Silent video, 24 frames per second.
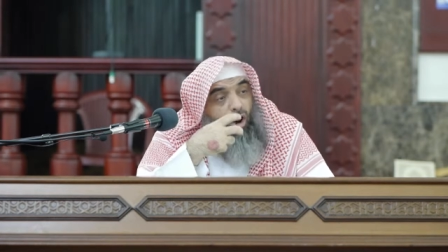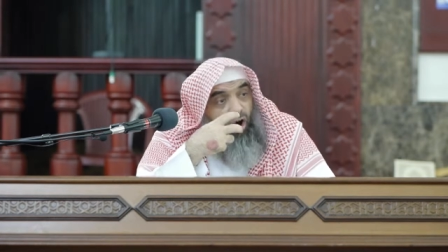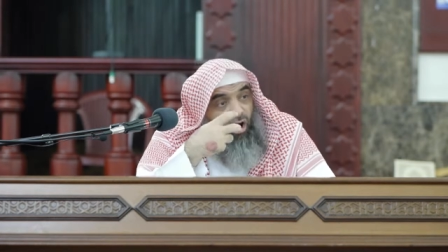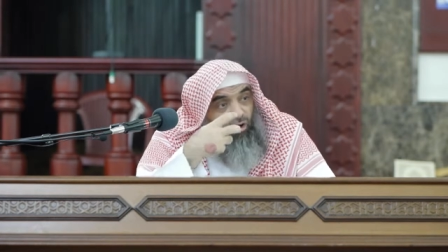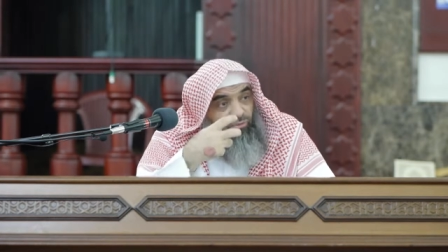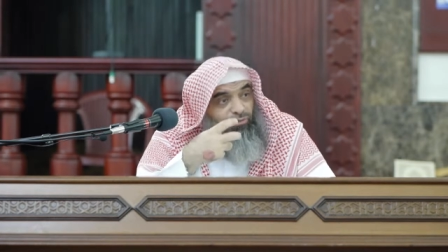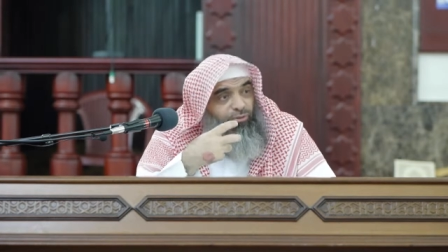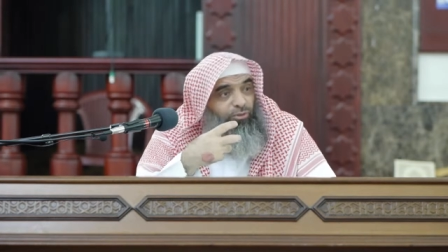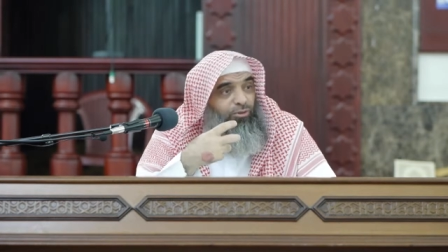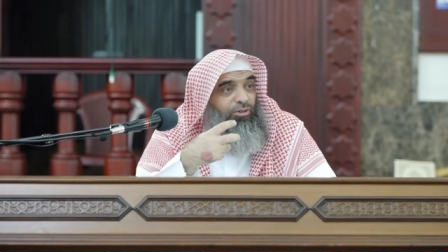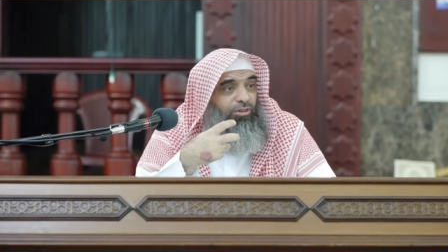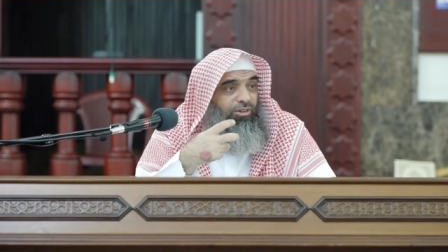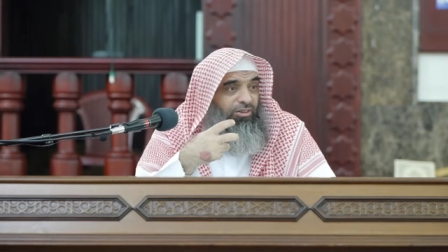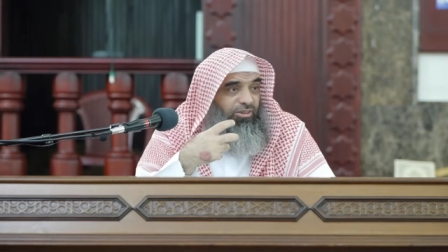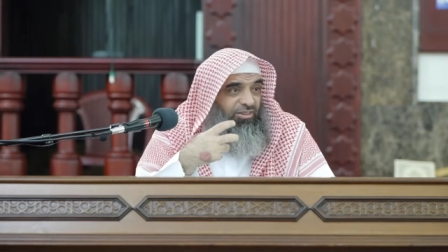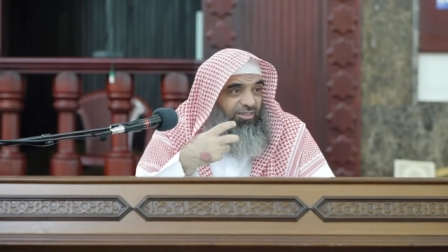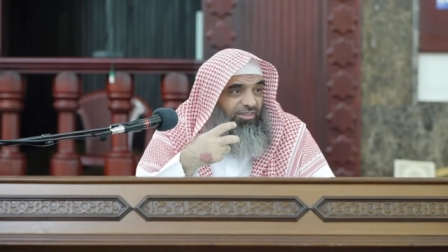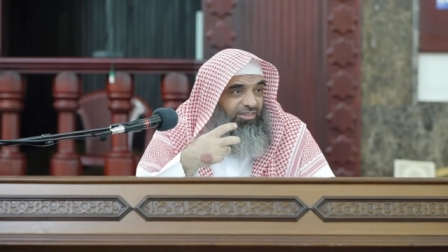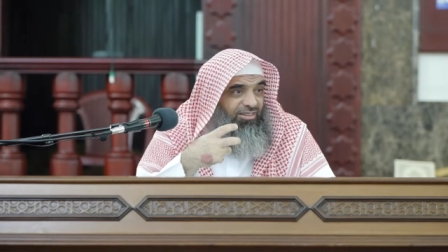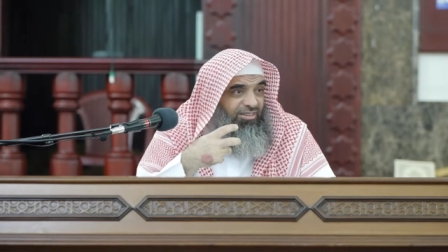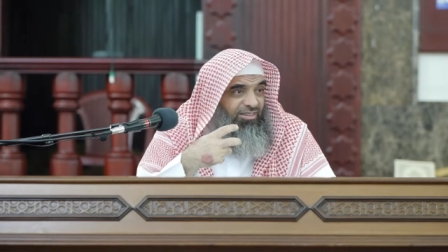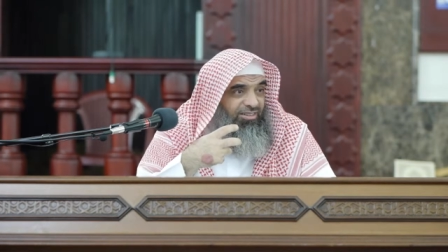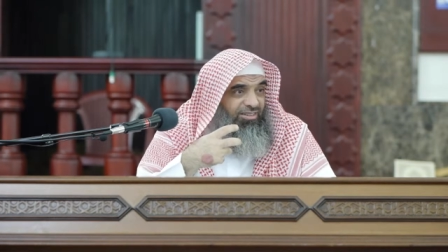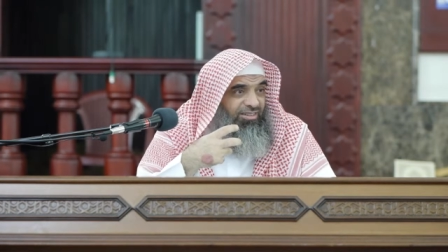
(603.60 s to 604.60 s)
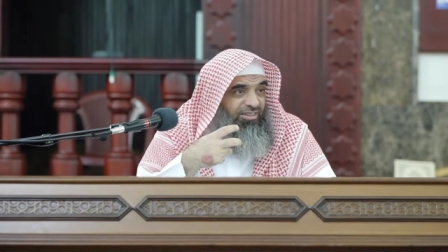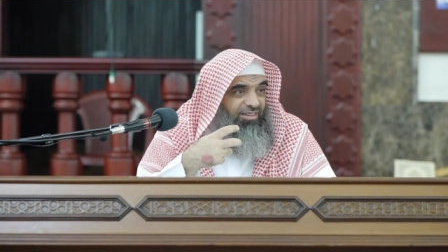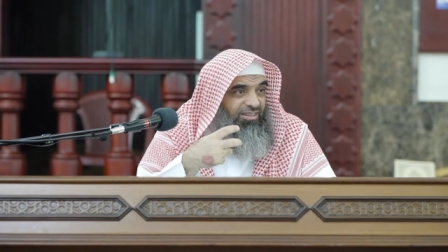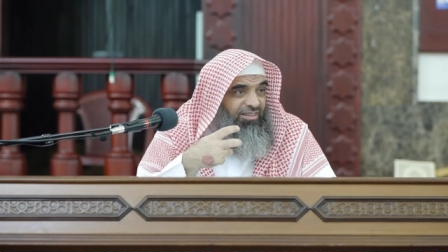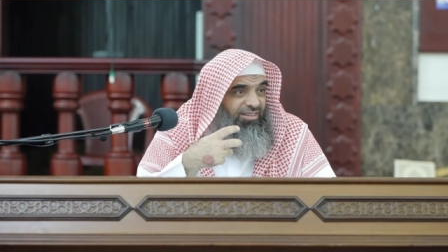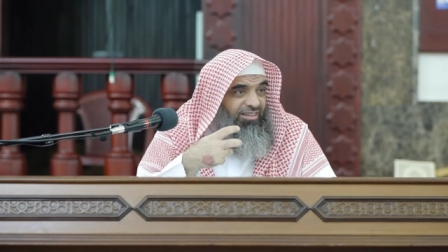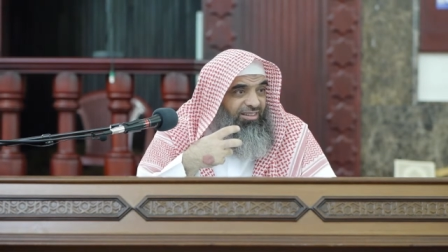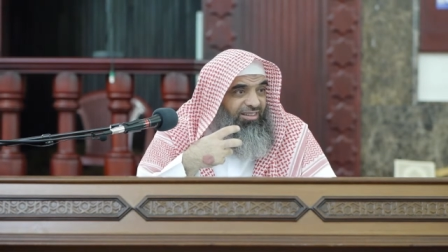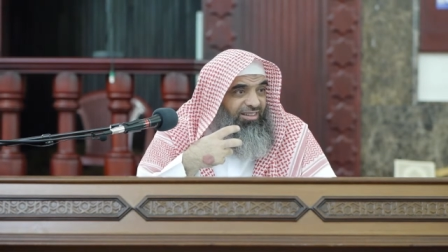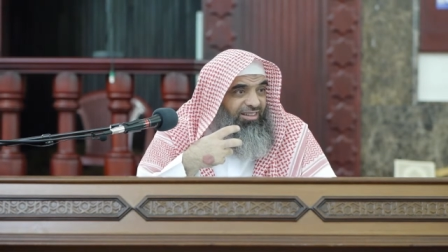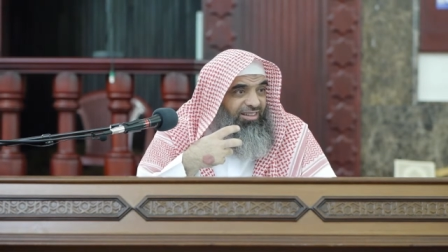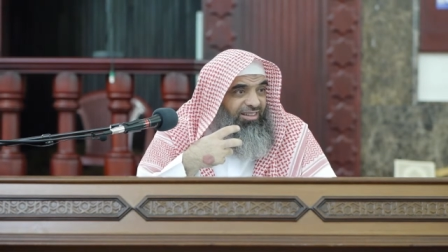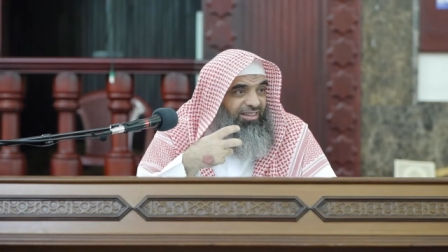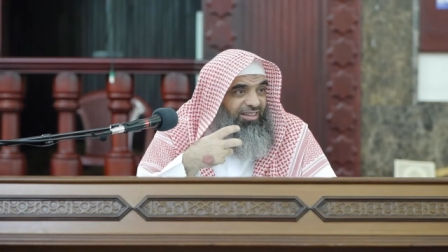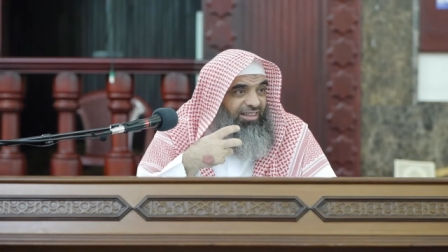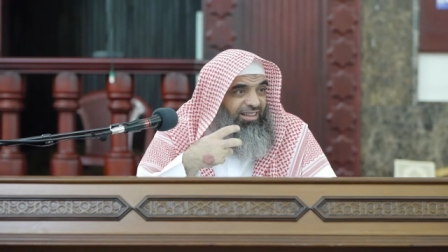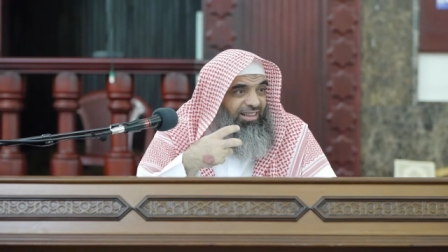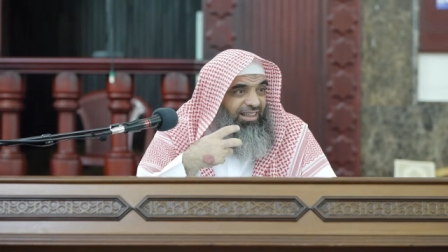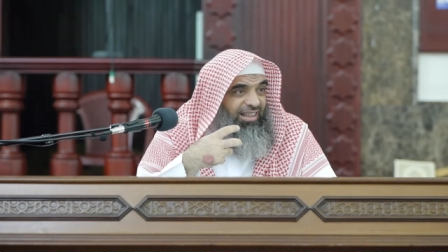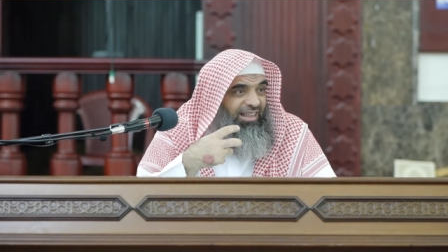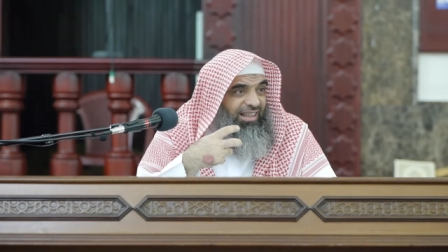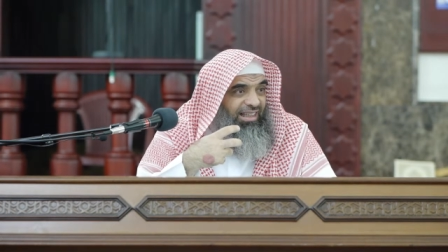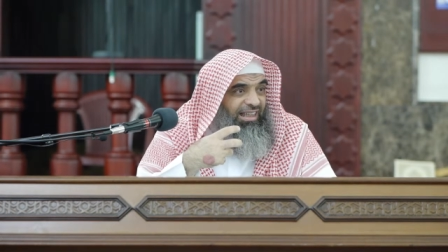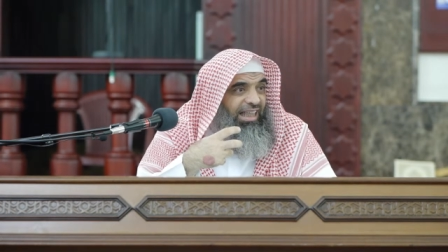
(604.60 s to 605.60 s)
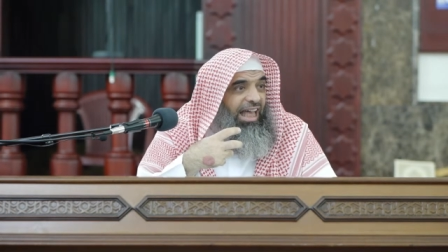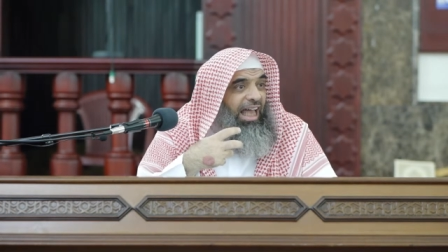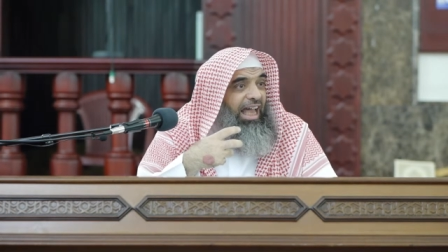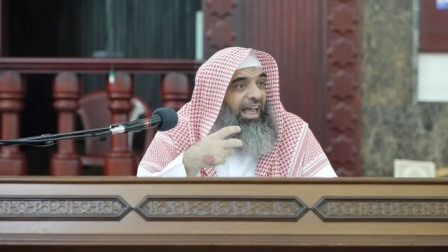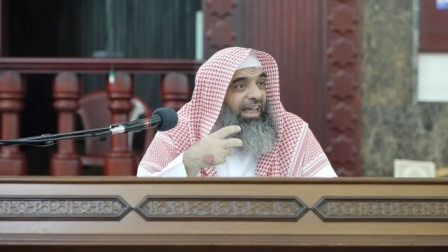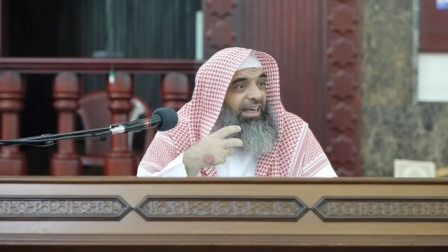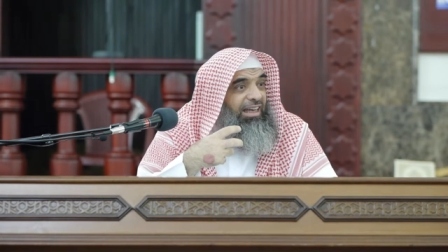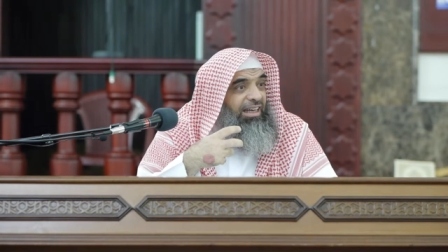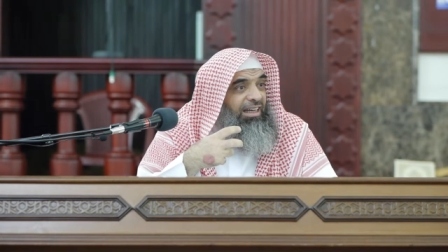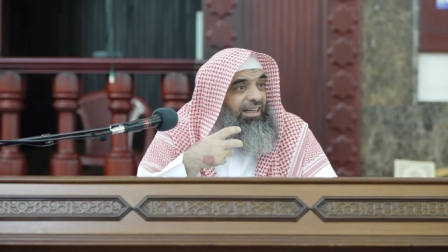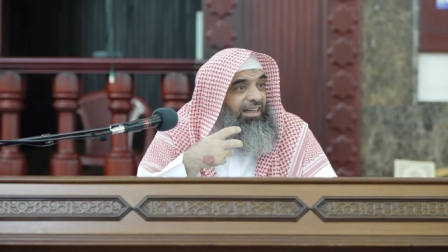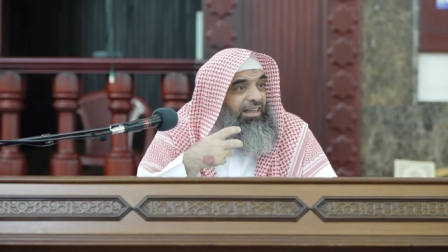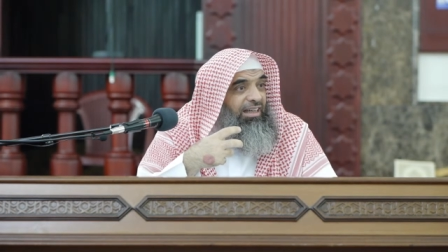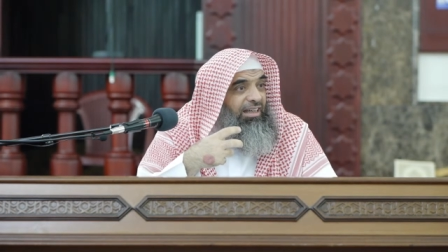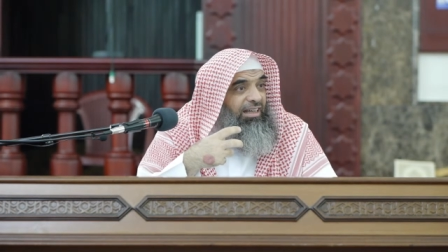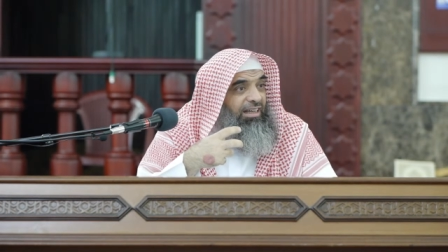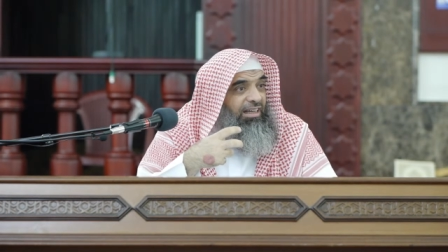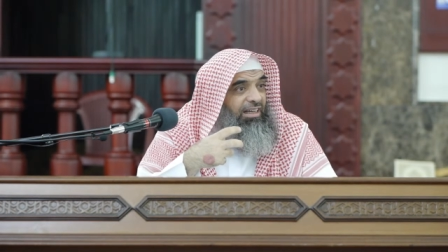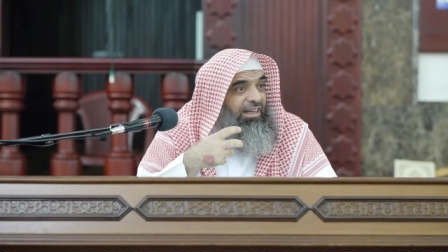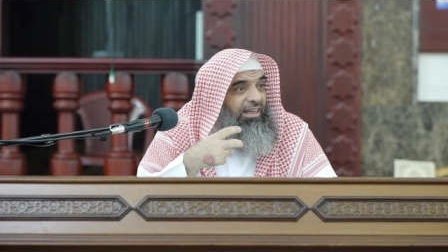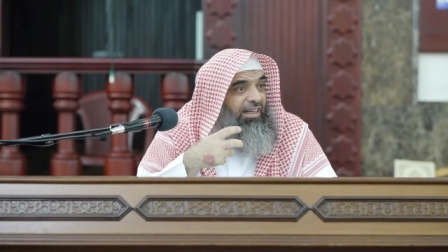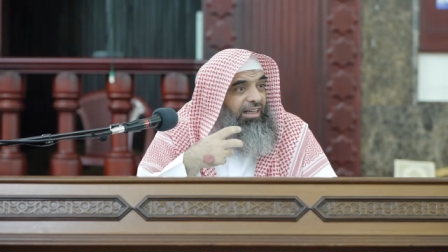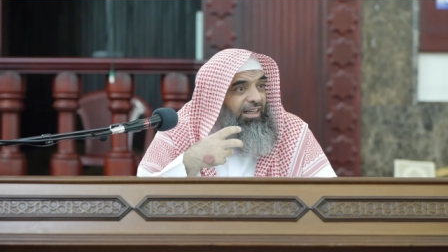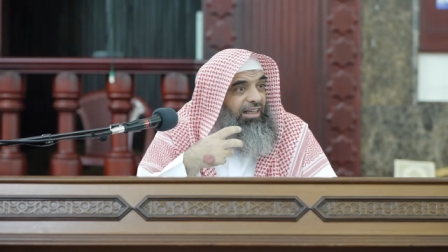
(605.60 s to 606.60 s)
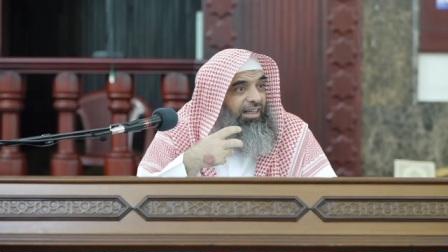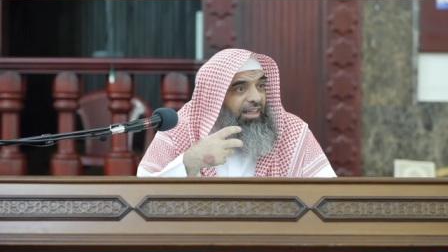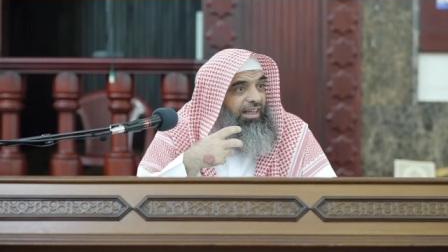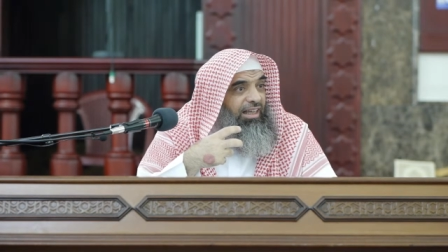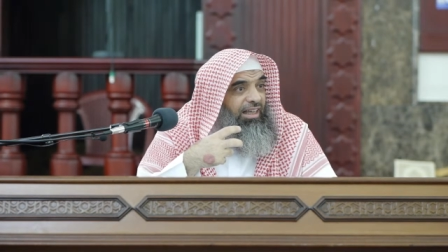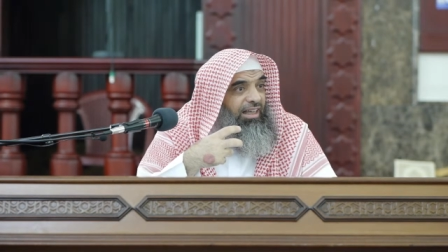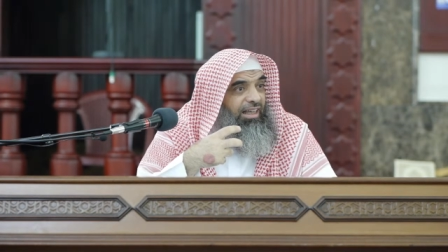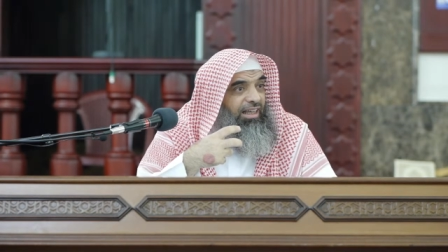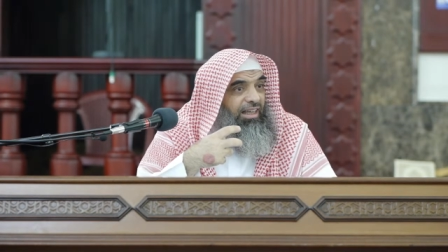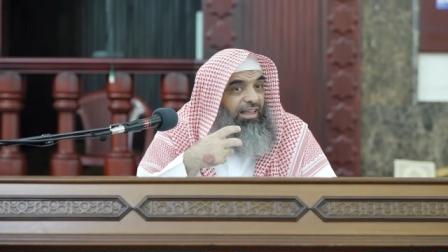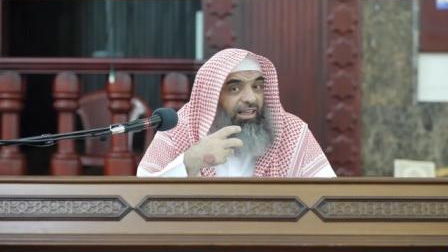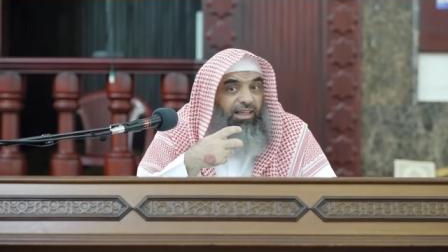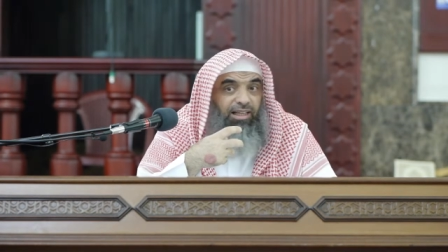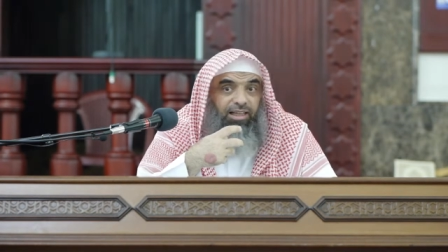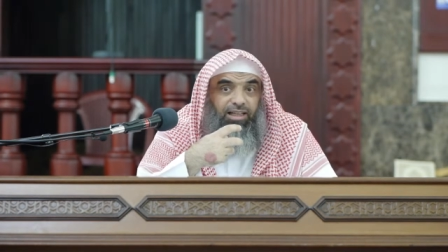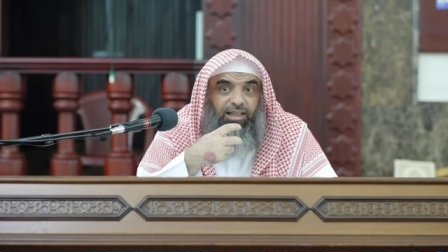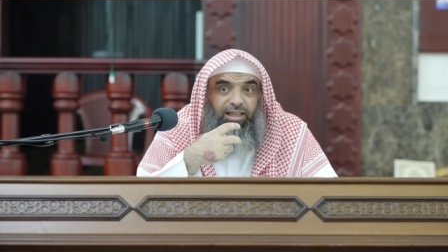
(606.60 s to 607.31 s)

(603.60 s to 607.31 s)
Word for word: awful than uh,